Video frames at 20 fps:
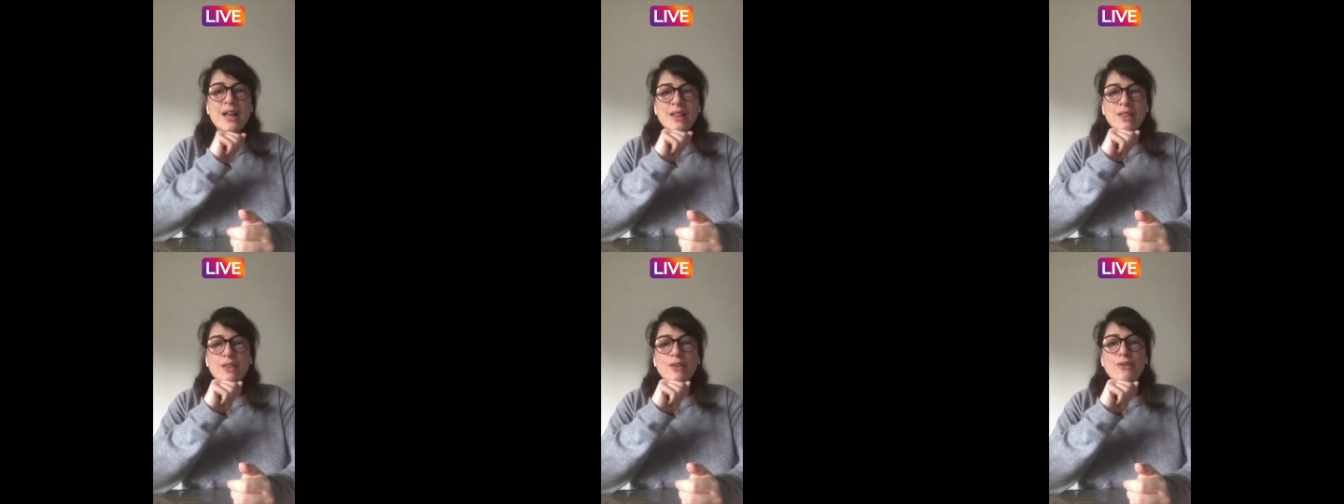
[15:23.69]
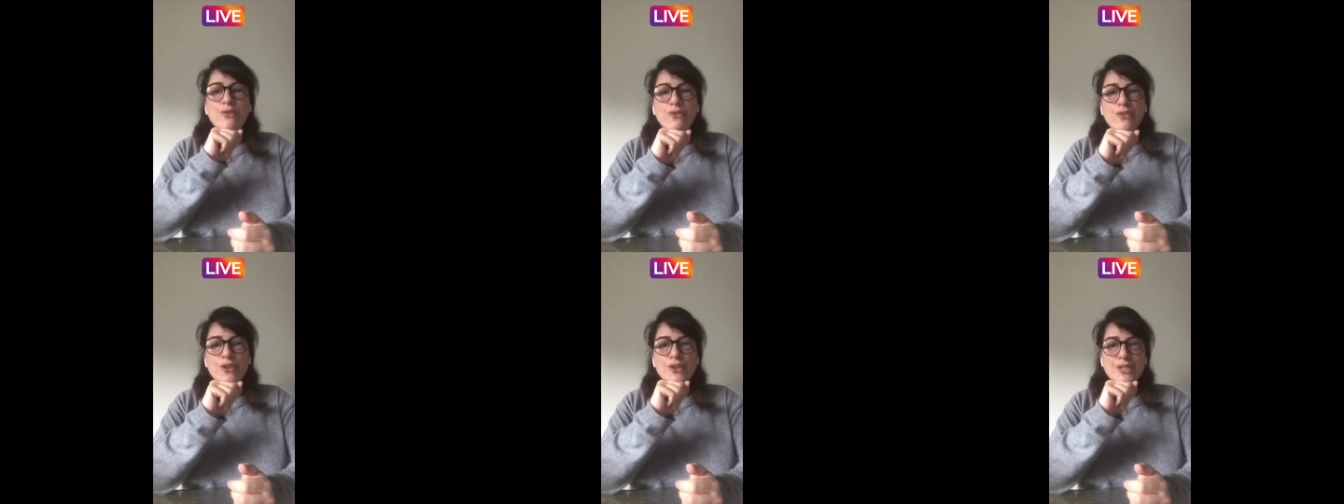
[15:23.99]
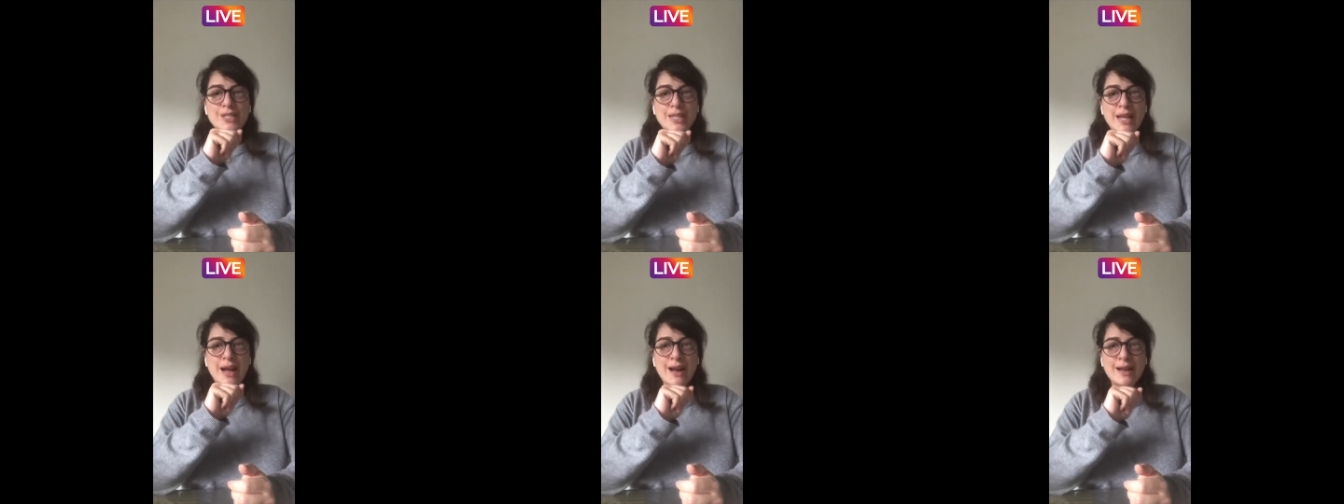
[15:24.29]
the
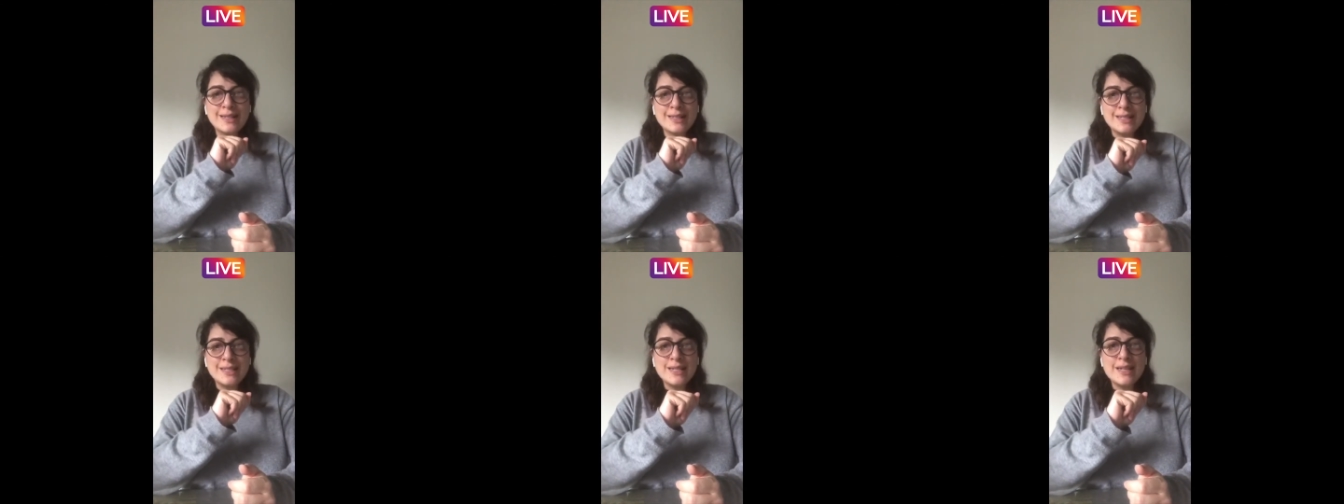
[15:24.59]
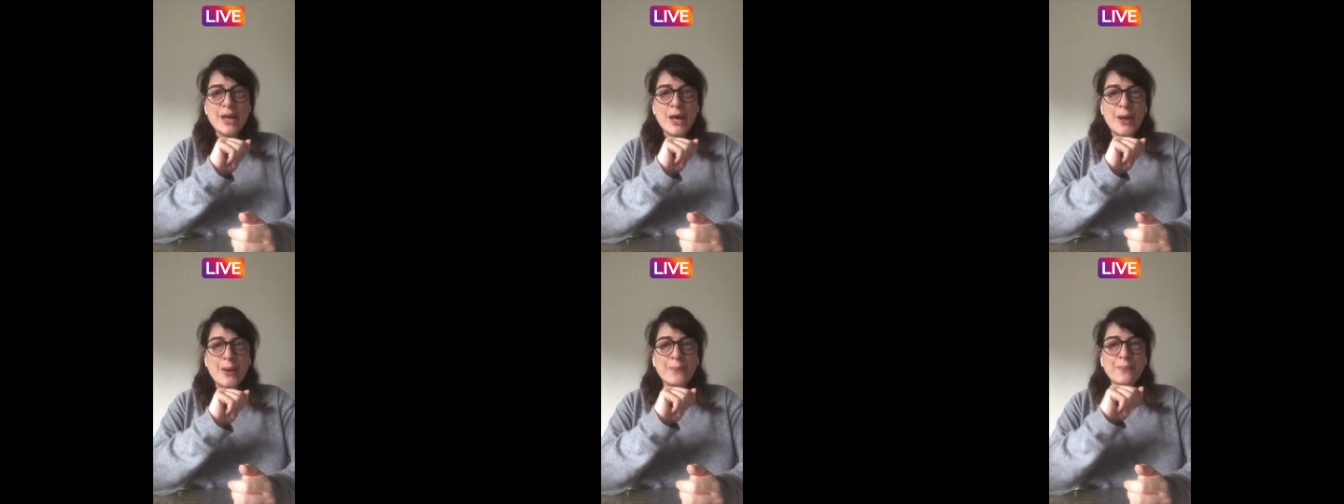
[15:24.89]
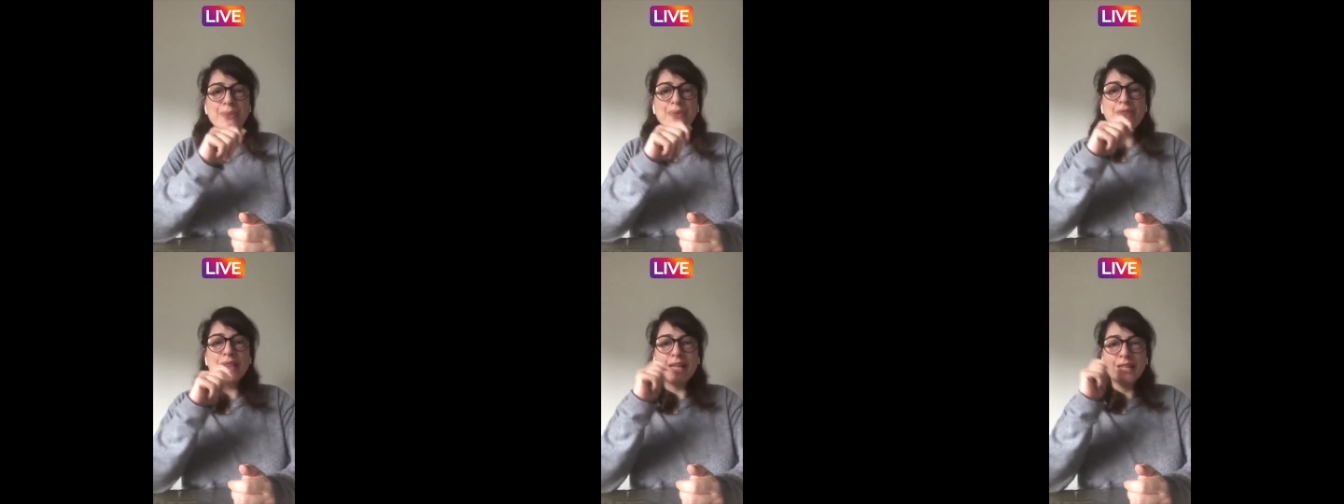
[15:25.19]
first idea
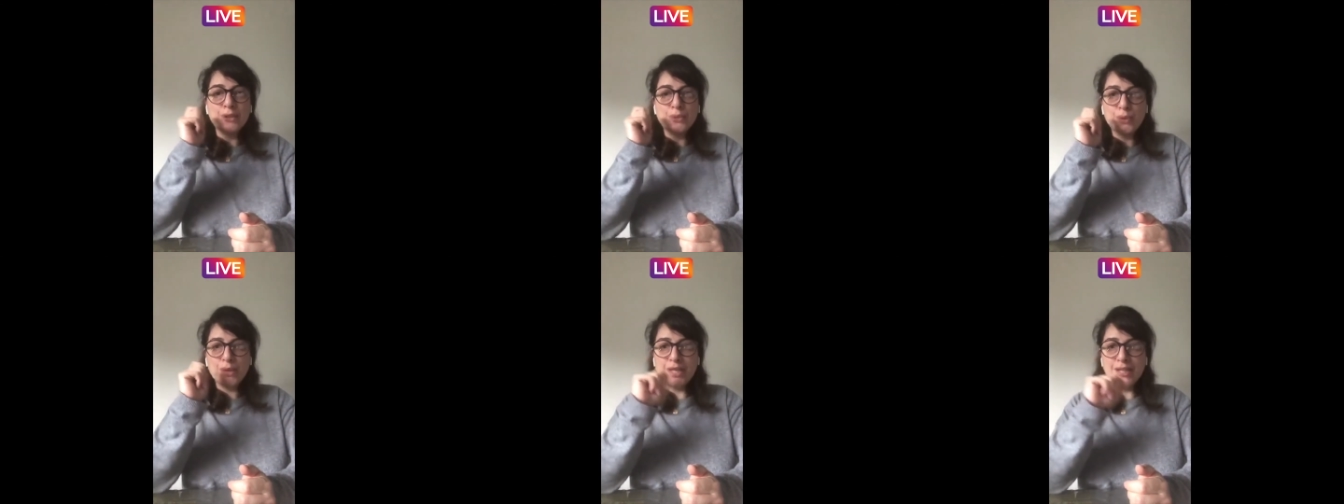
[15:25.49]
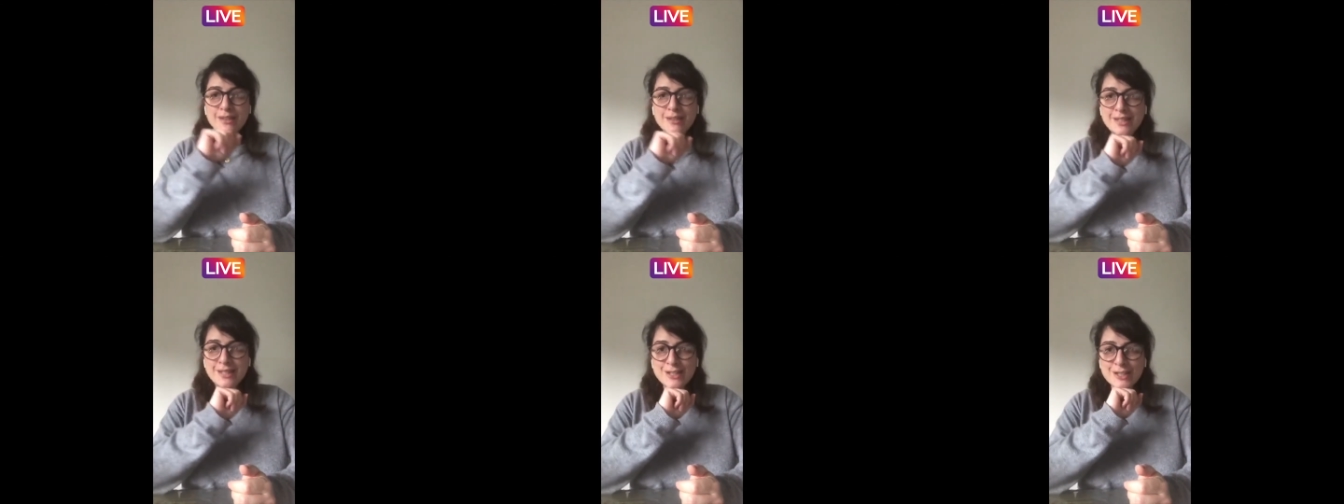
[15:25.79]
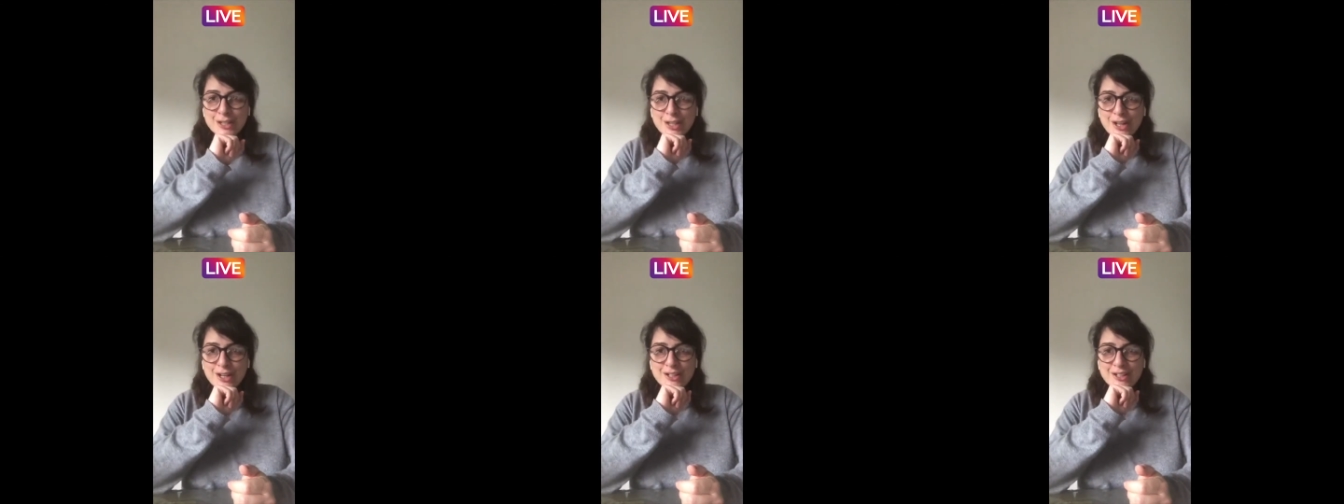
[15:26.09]
that we
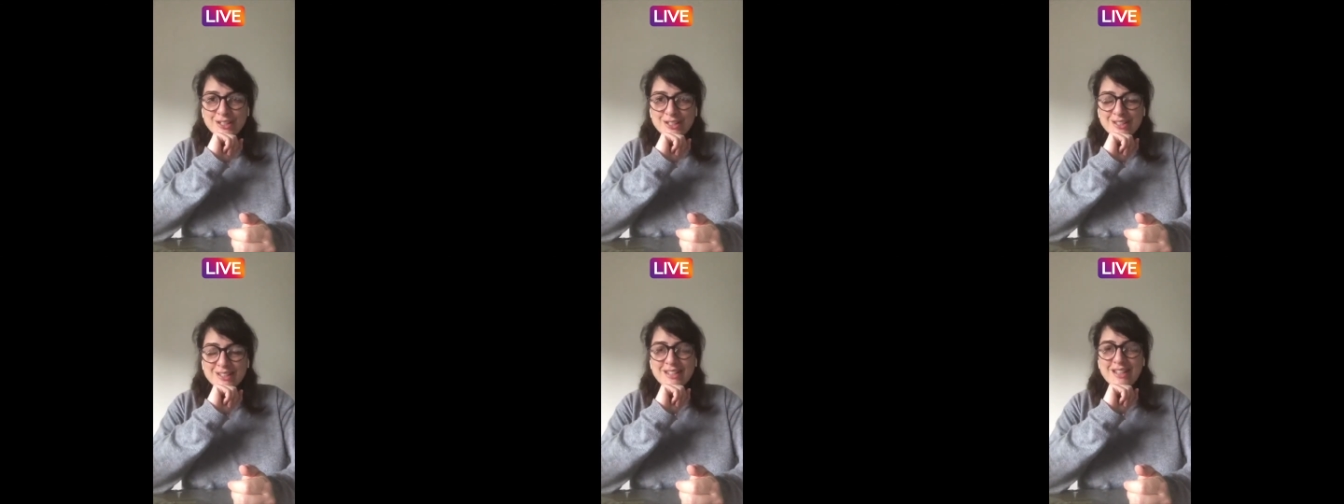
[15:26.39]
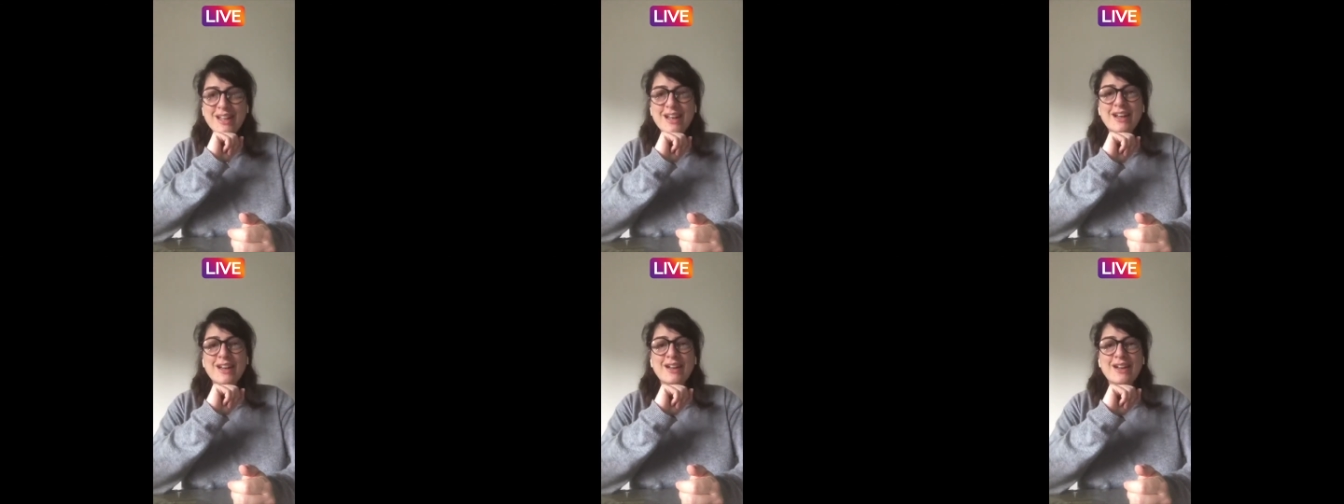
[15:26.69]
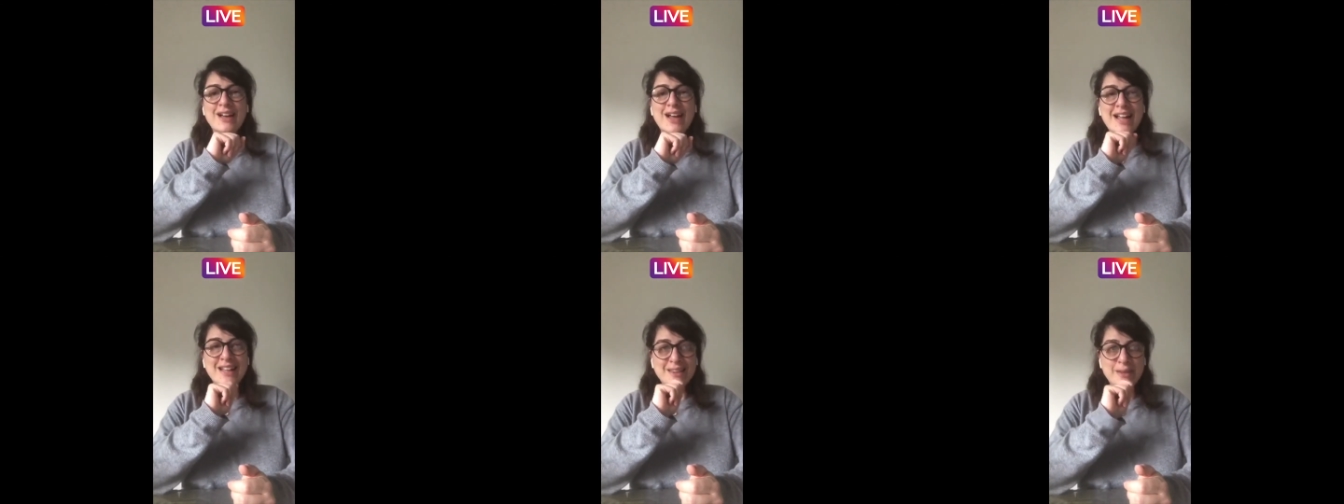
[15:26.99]
discussed uh,
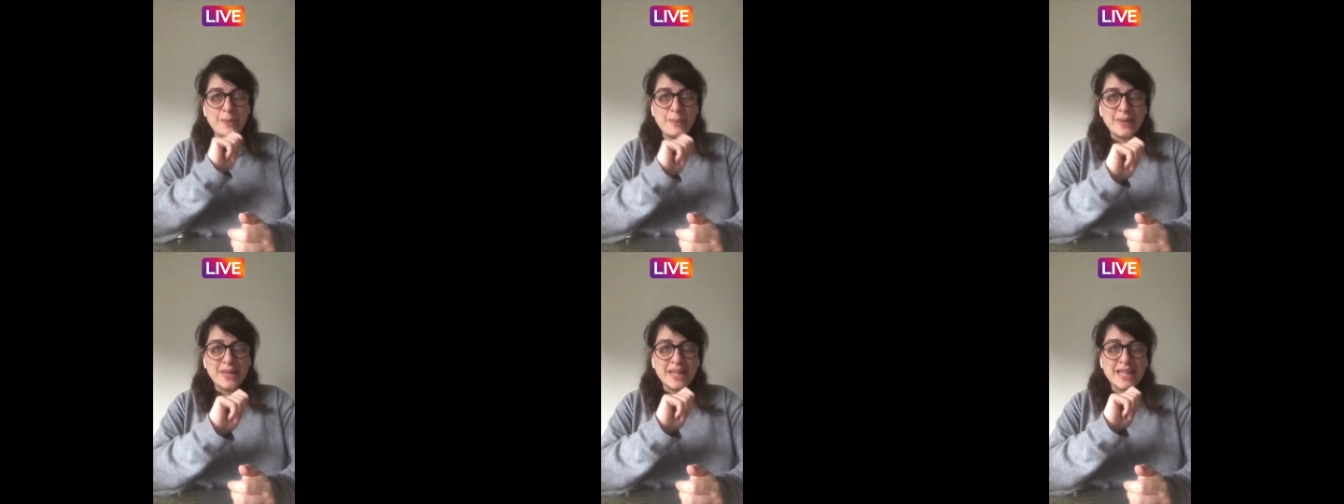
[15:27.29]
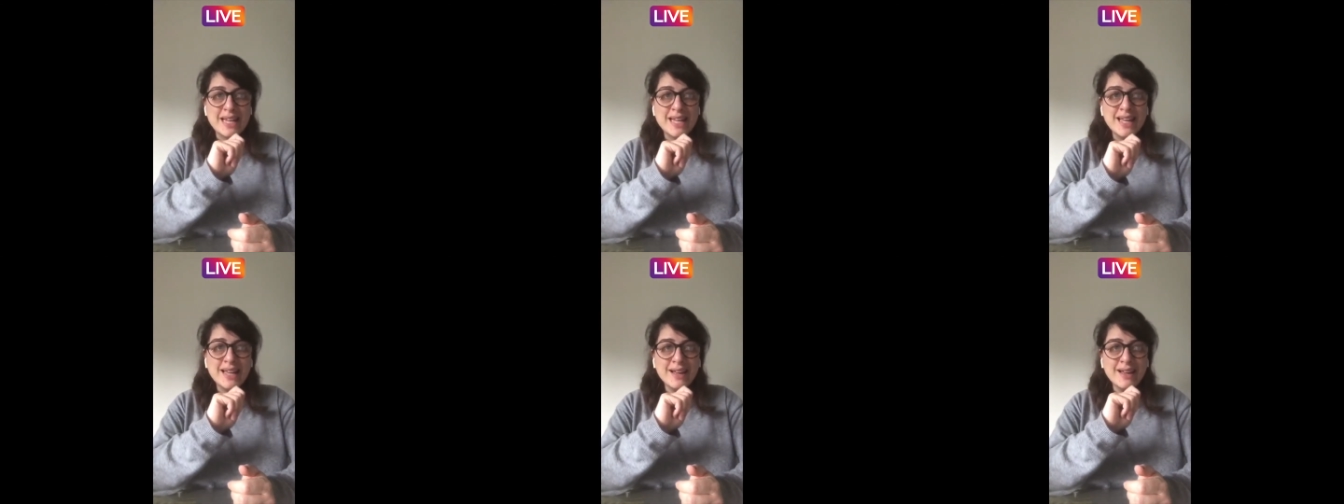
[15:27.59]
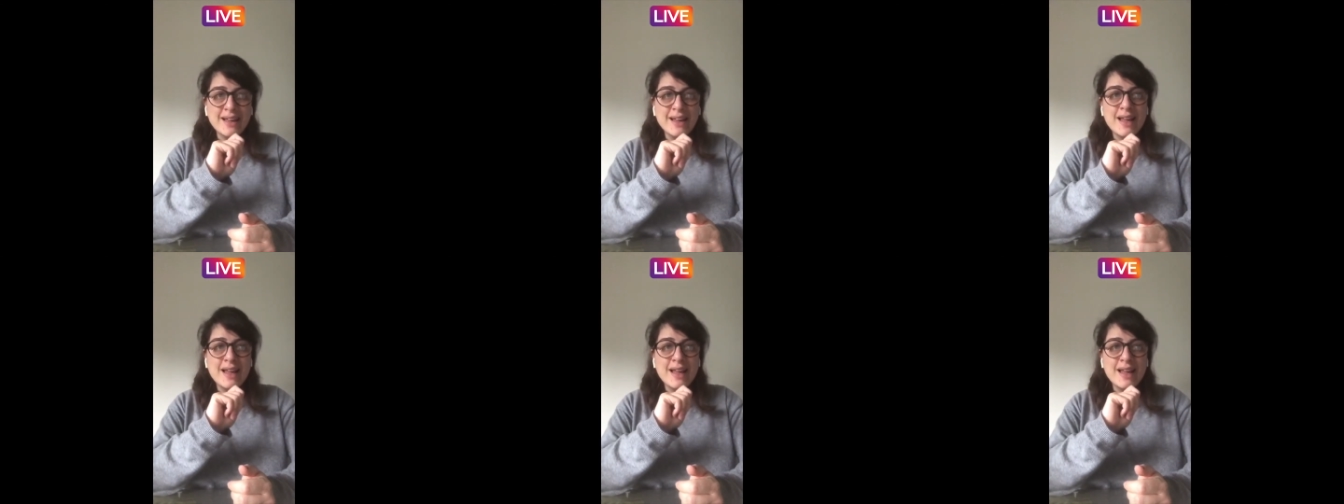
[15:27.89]
at the beginning